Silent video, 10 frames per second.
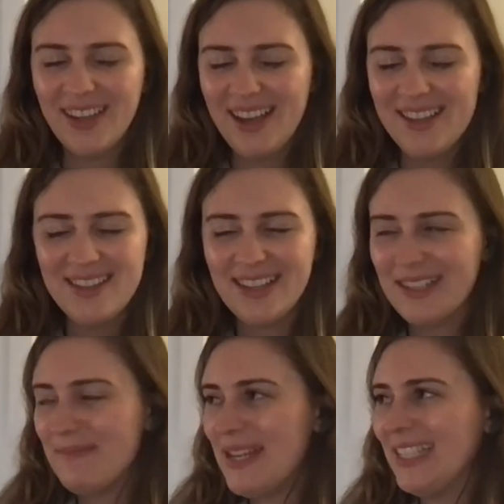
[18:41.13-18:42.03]
I think that's
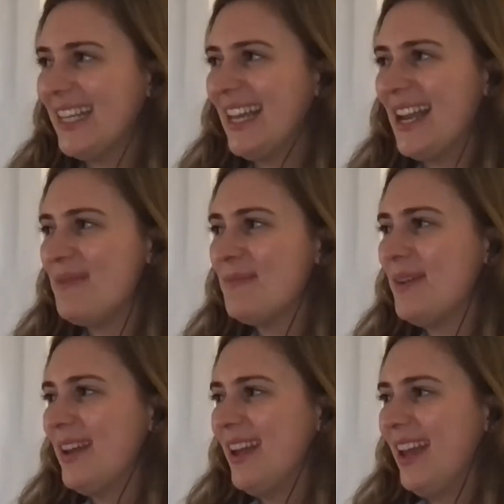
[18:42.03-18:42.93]
amazing. And I'm
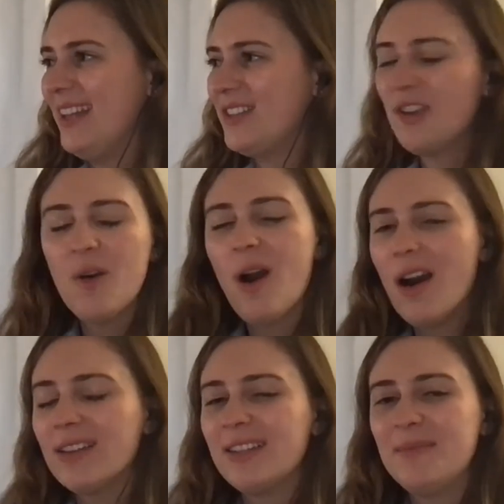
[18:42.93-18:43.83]
it's so
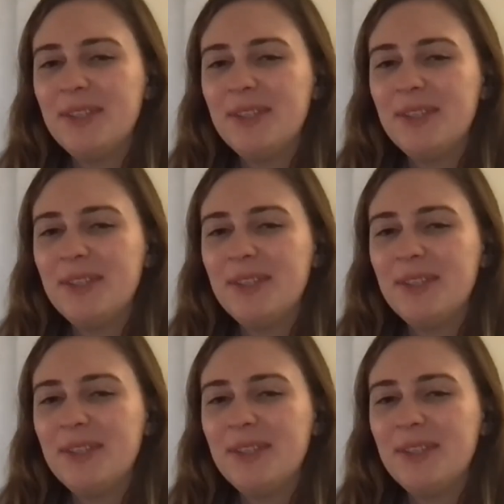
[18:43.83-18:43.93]
awesome